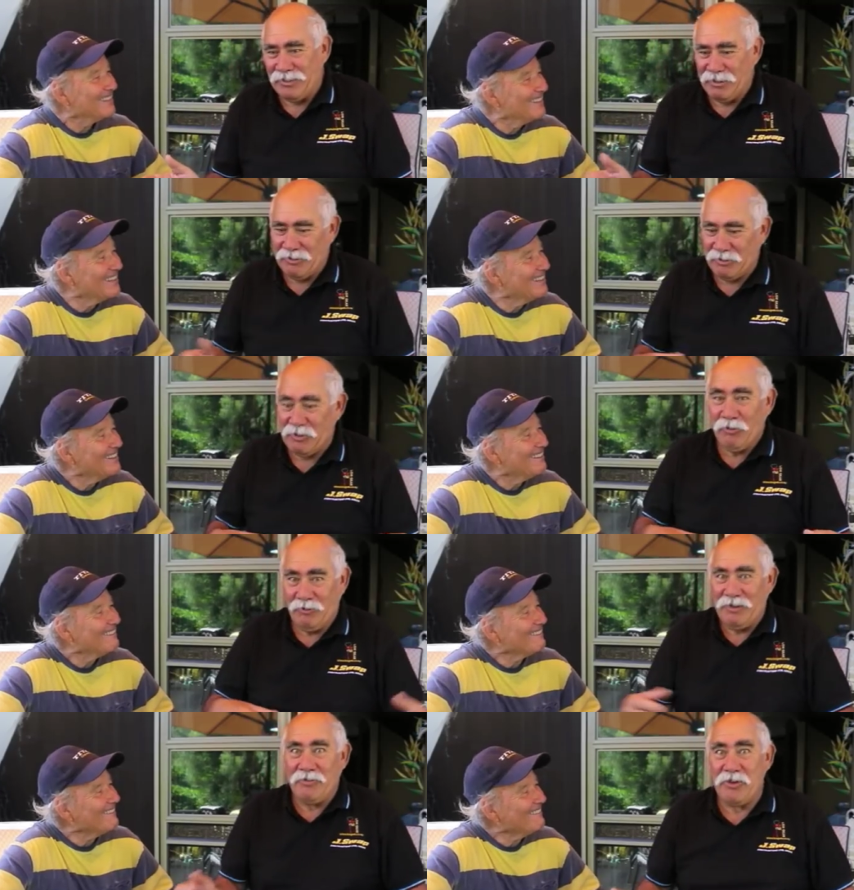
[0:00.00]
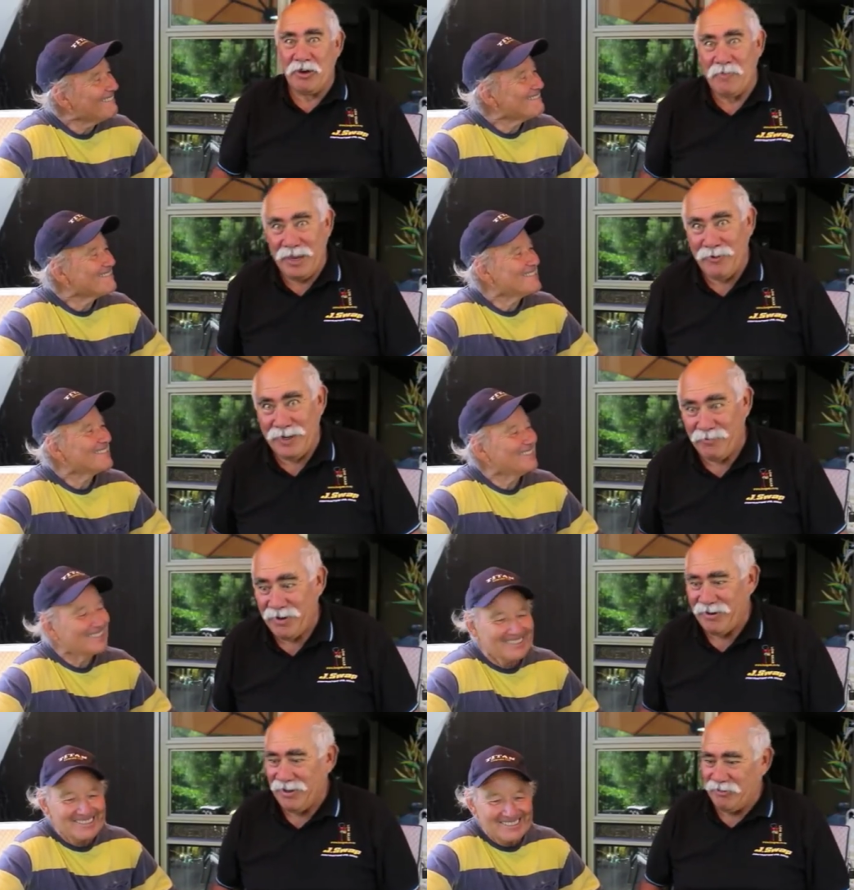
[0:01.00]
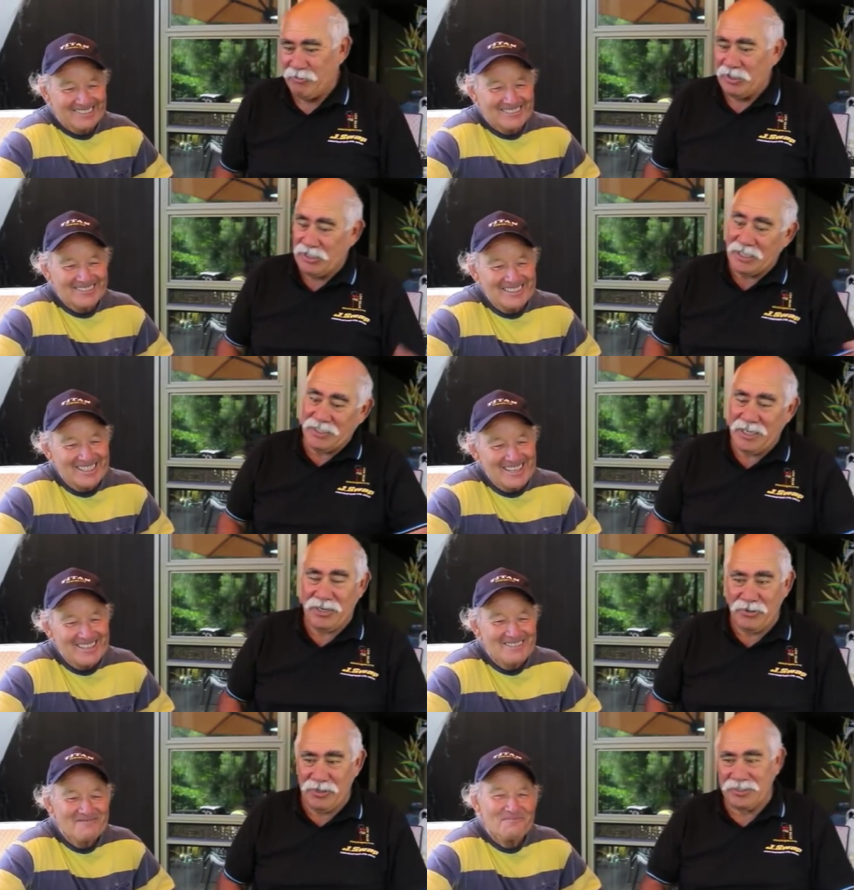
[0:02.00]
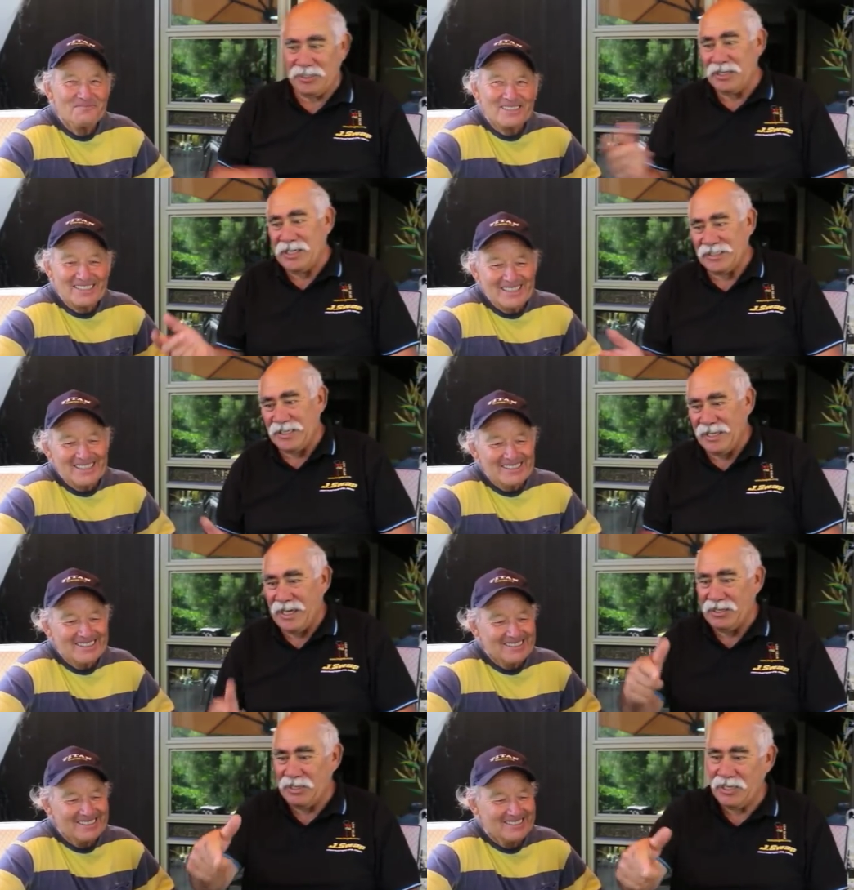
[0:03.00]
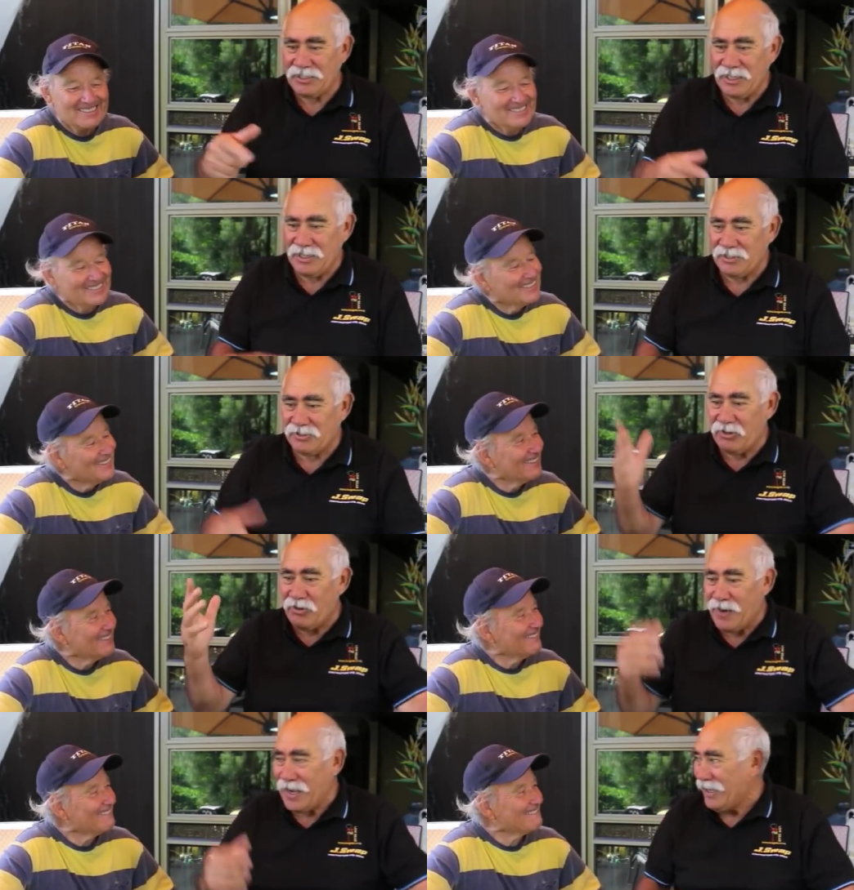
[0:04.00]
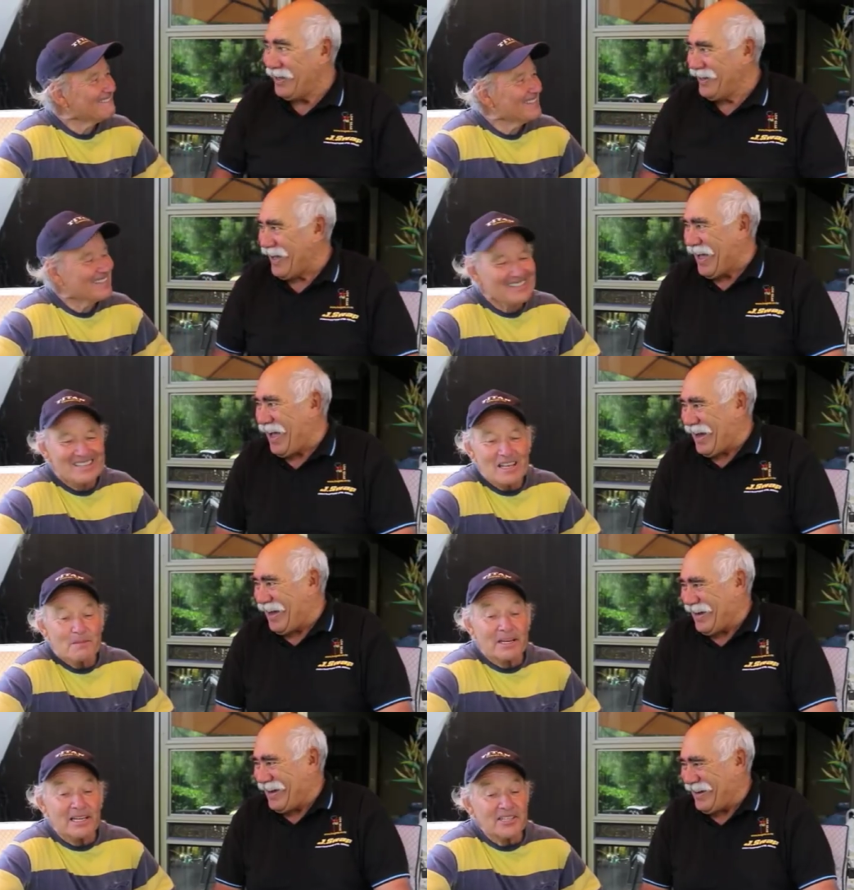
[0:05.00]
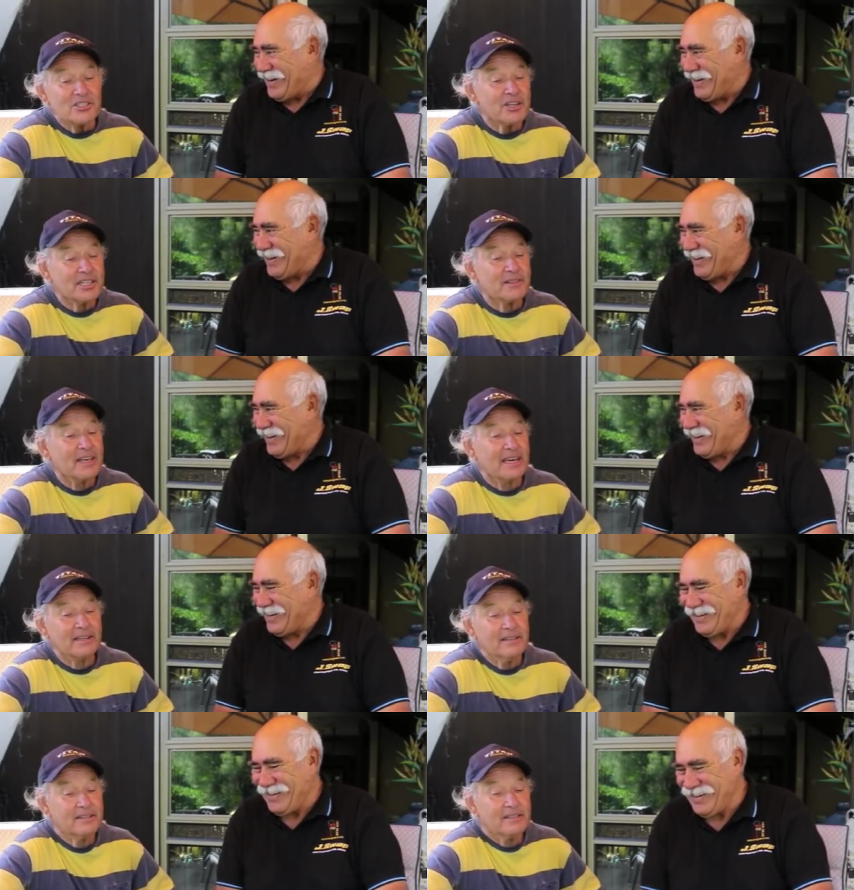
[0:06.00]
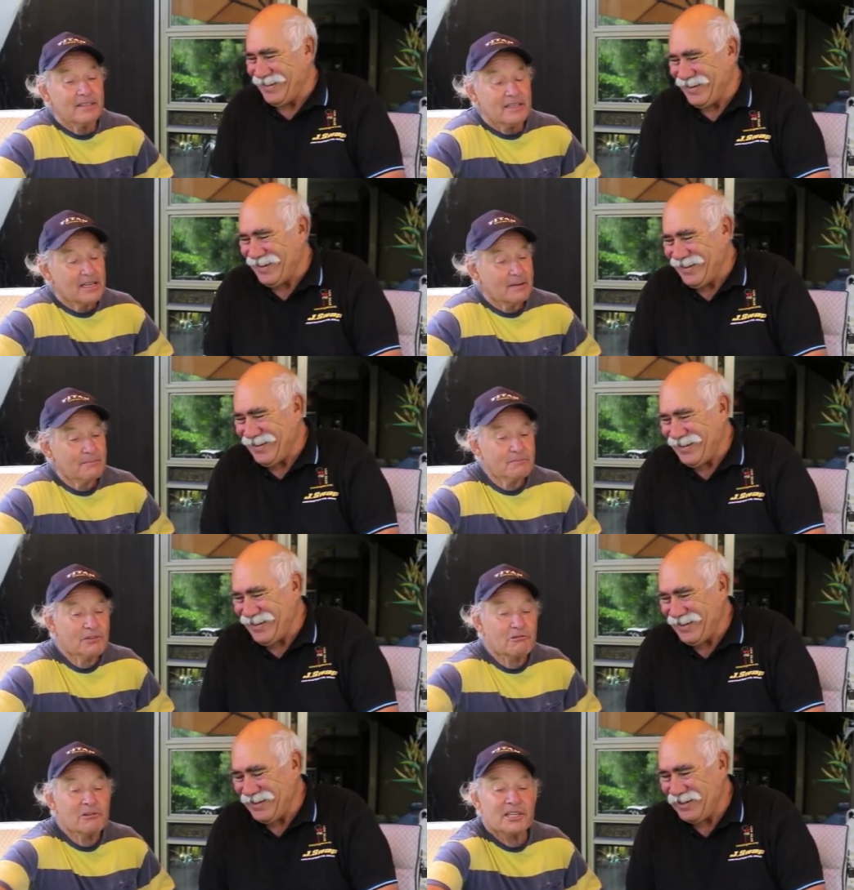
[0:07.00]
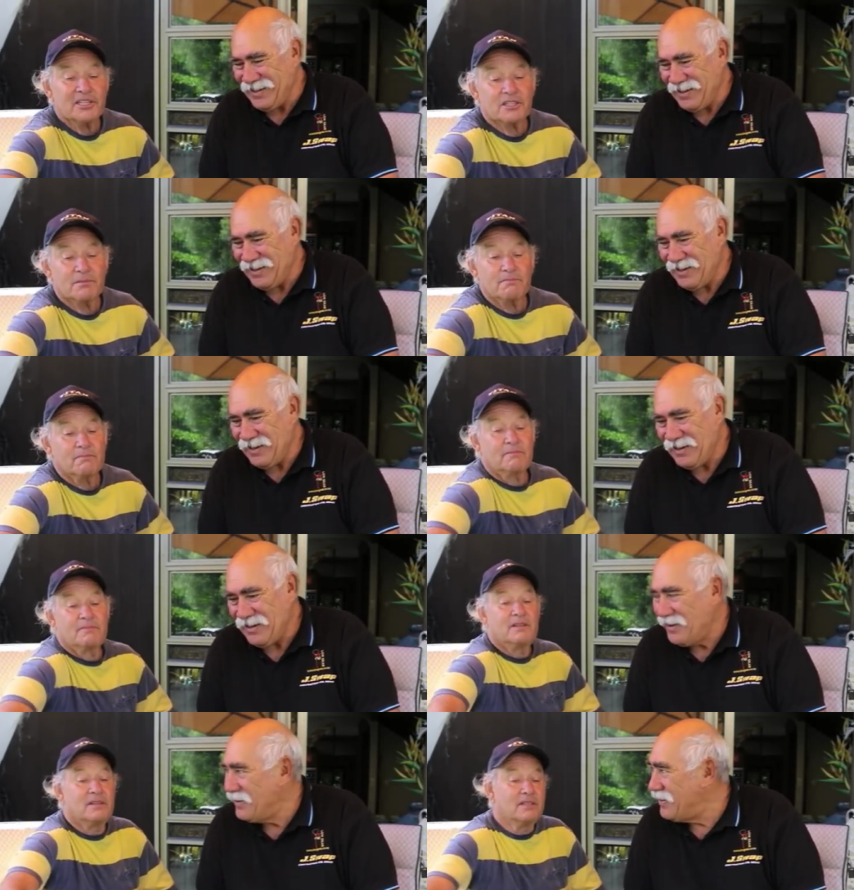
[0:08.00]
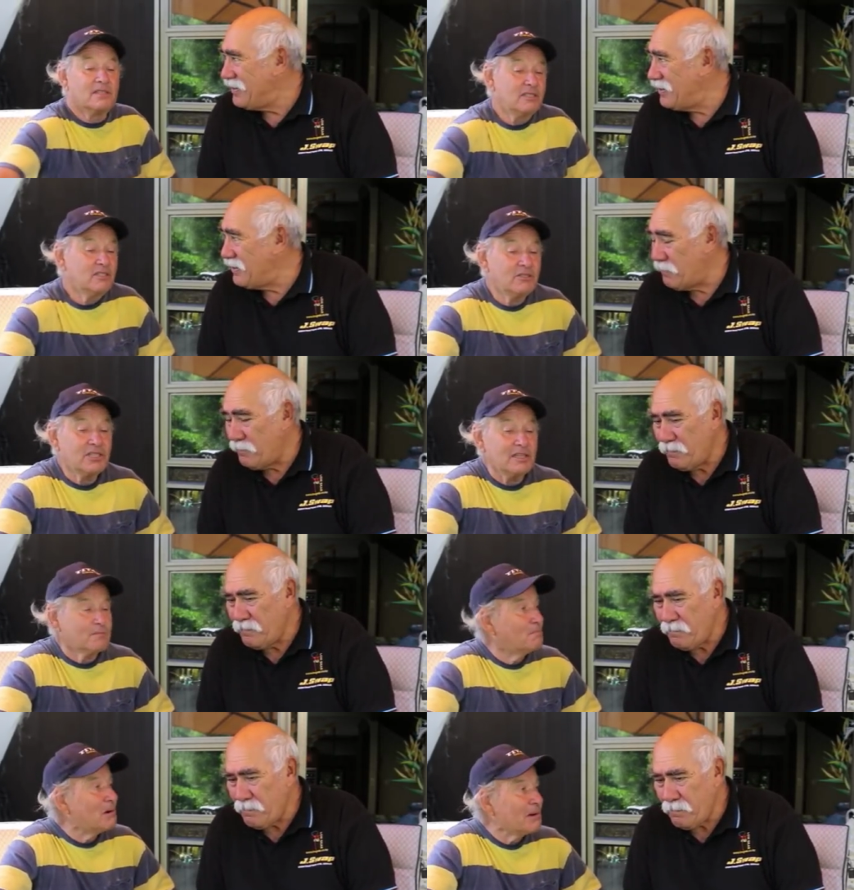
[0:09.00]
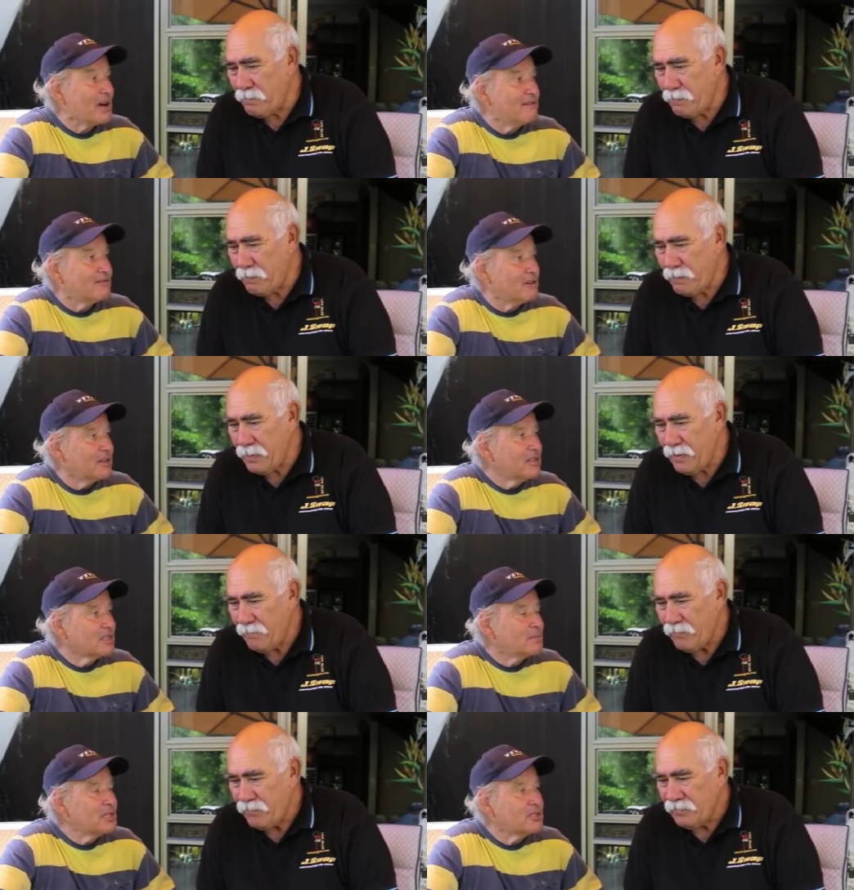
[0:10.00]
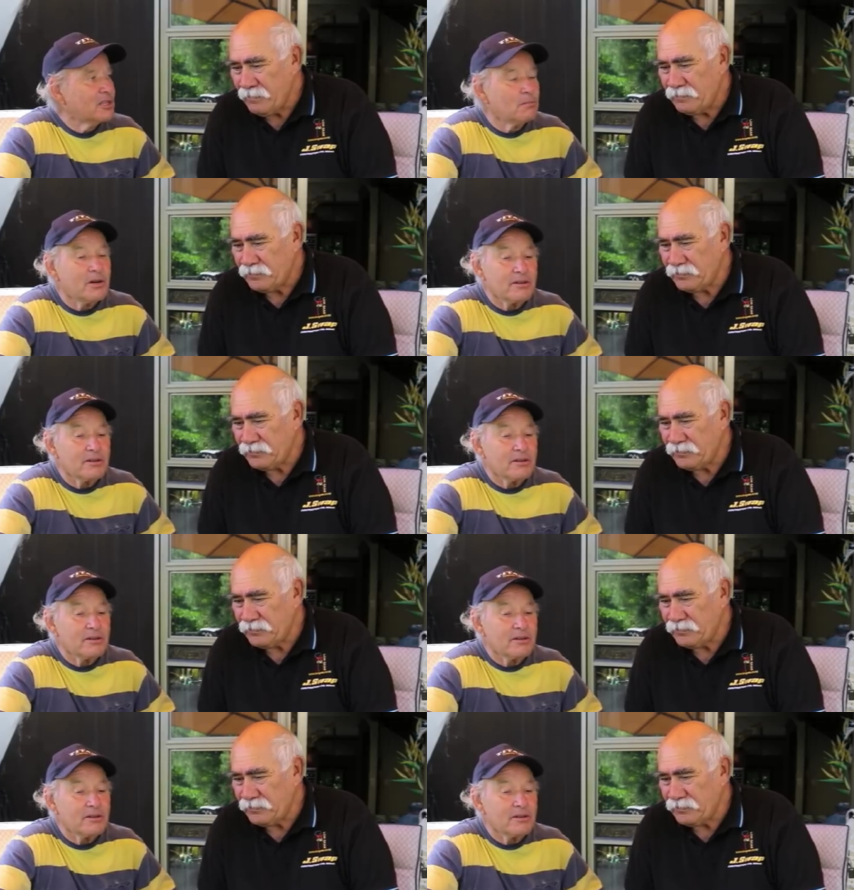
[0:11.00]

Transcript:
Speaker 1: you
Speaker 2: oh, well, you can make one tomorrow. Yeah, we just no, need no. to do this, and you just need that, and you just need this, and you're away.
Speaker 1: Yeah. but unless I did that um, the critics, you'd get pulled over on it, especially